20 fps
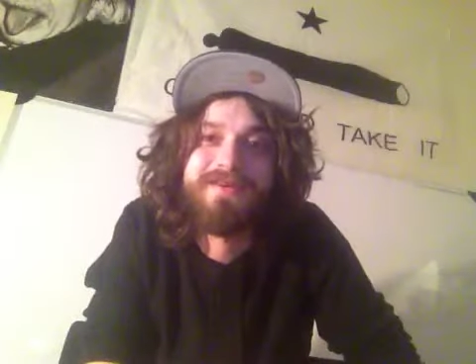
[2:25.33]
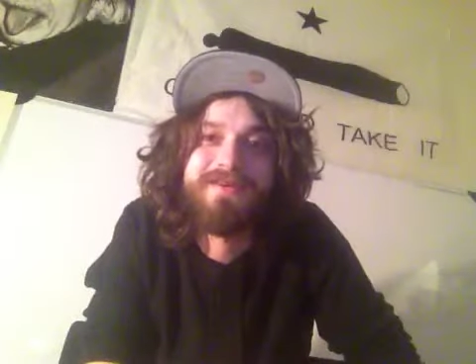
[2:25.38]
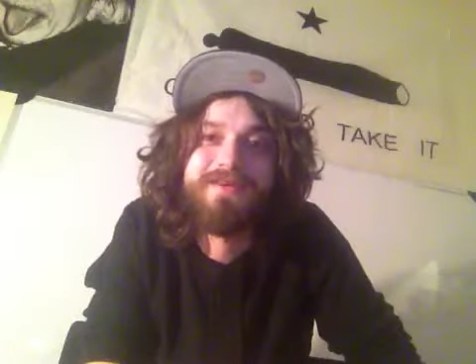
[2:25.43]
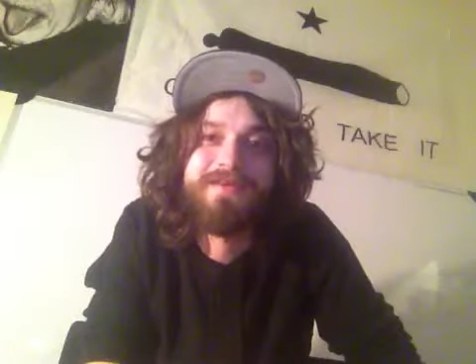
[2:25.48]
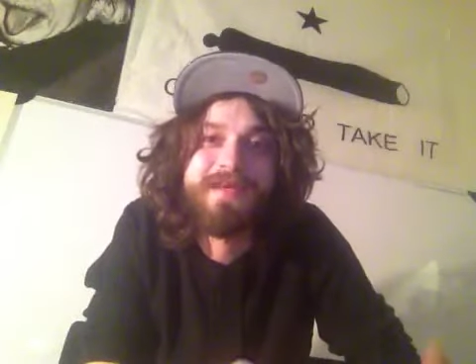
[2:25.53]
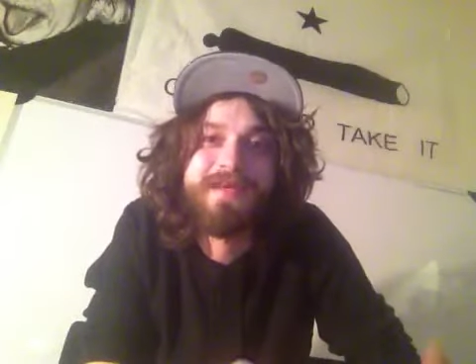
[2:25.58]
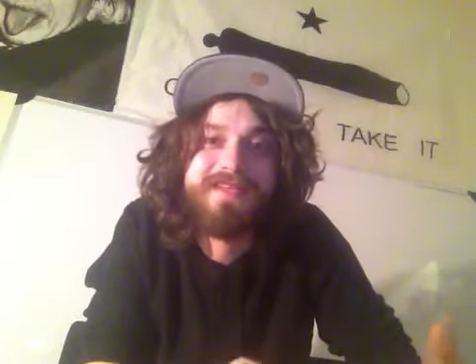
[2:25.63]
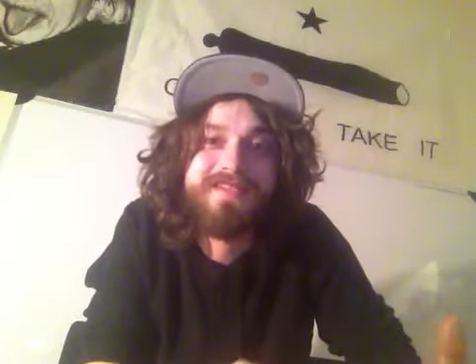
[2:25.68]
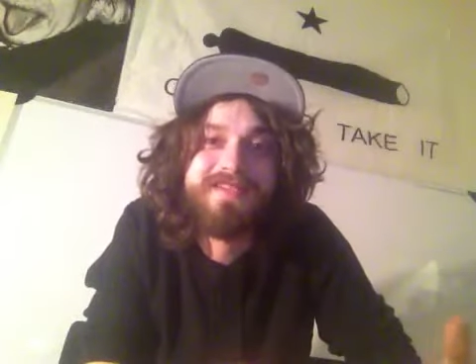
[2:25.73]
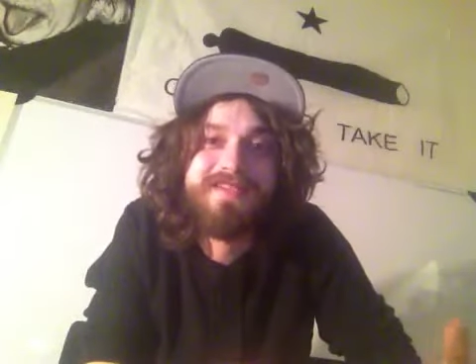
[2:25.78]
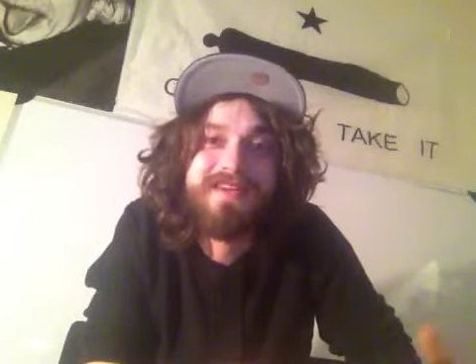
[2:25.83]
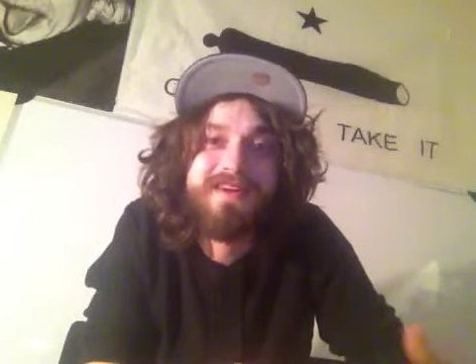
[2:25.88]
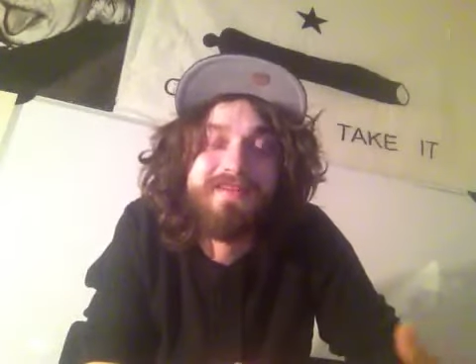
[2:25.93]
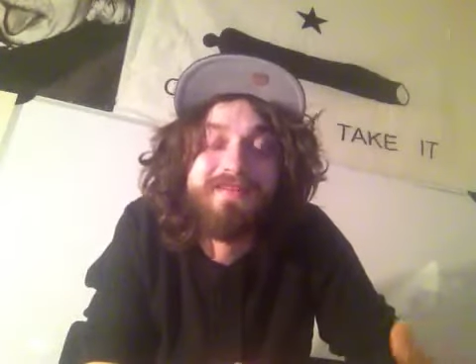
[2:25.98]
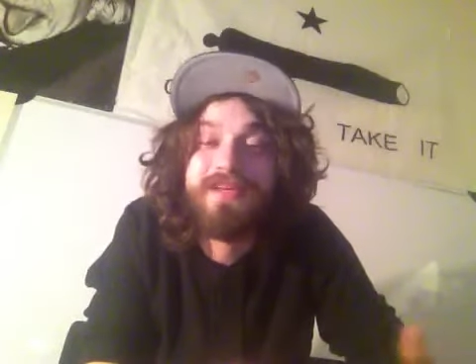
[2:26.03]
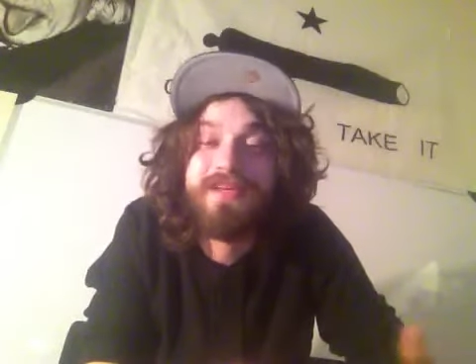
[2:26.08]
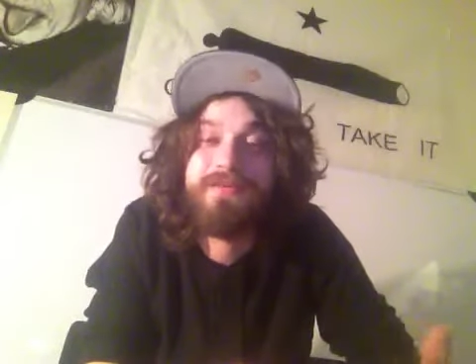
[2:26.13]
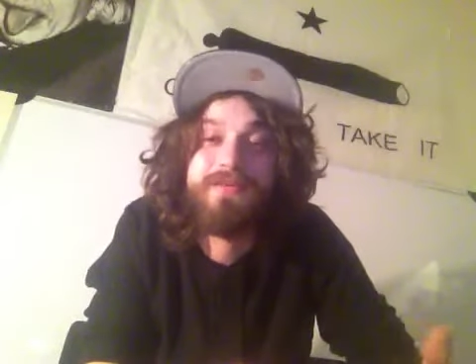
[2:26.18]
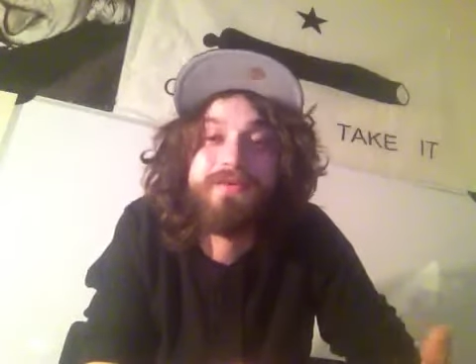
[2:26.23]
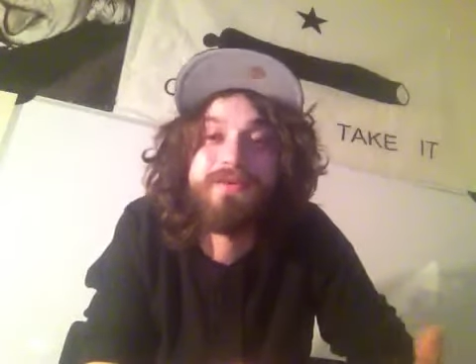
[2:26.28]
The Mexican
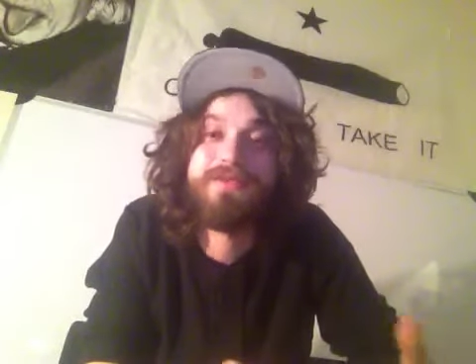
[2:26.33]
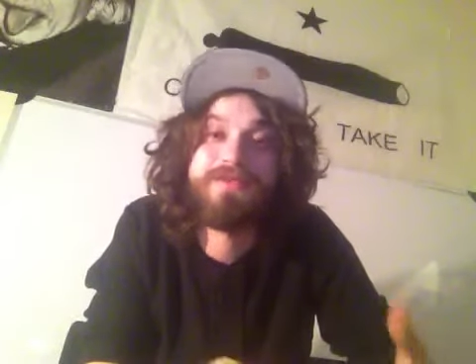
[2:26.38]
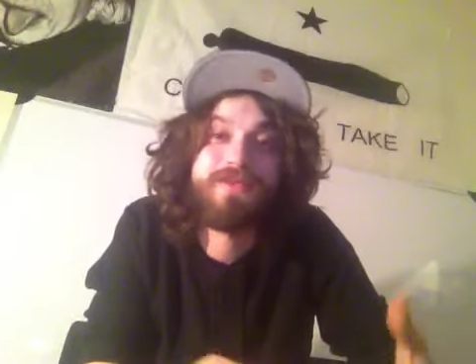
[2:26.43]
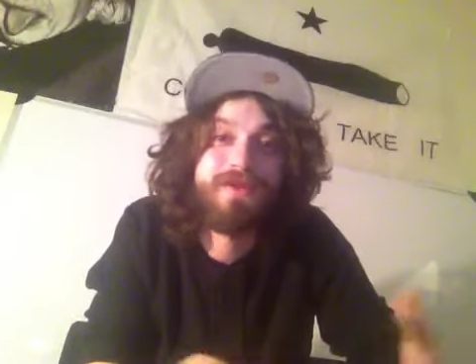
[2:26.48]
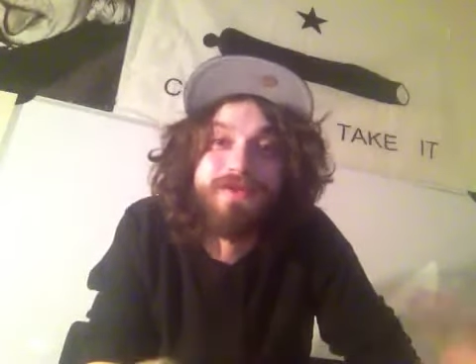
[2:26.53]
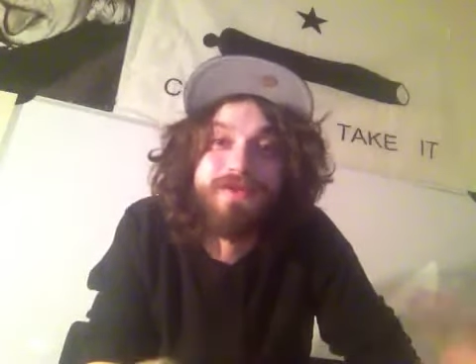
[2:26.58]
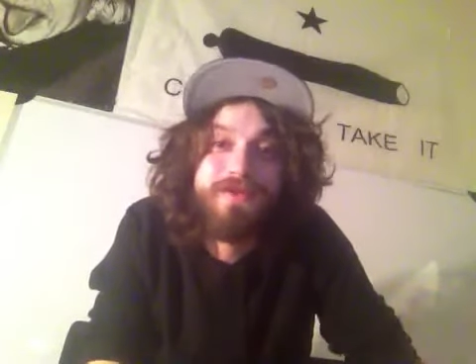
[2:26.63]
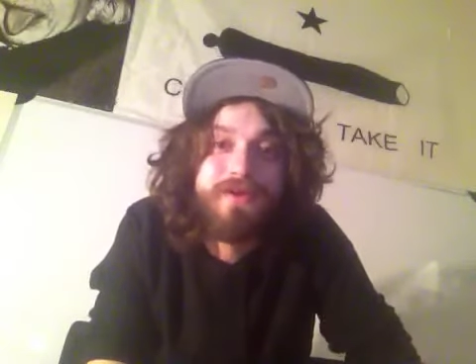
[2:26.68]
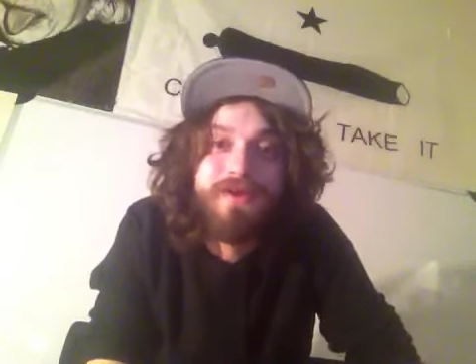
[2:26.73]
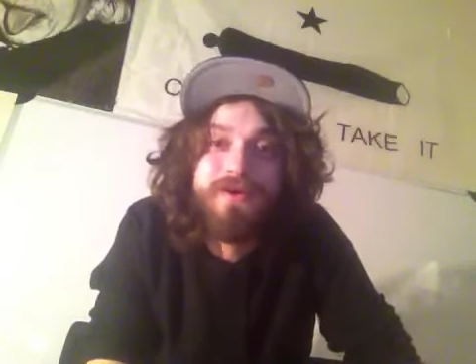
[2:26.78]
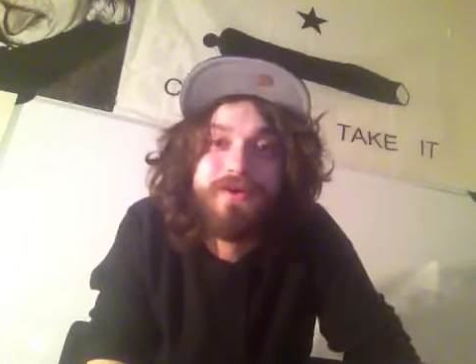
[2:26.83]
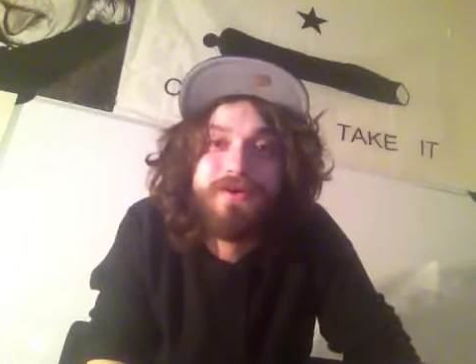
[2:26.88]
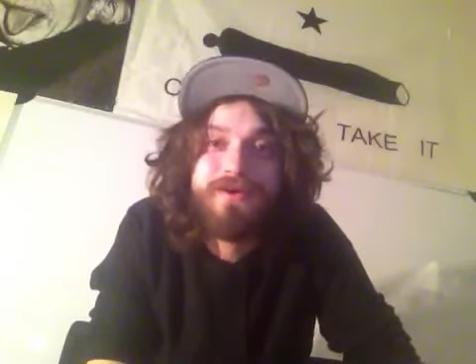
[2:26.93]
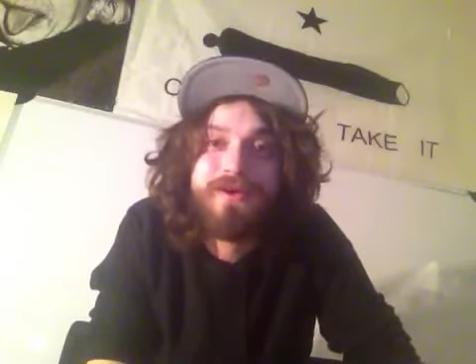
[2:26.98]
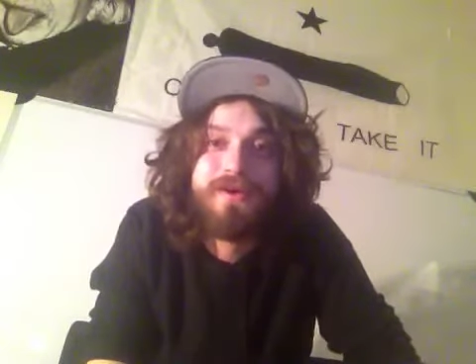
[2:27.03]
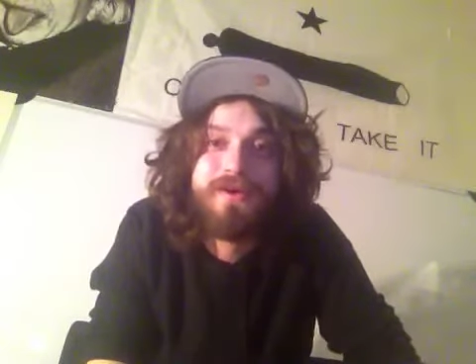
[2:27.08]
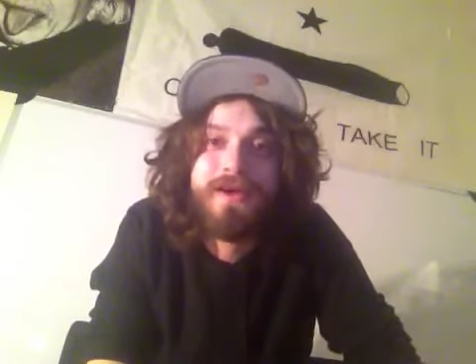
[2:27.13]
government was no longer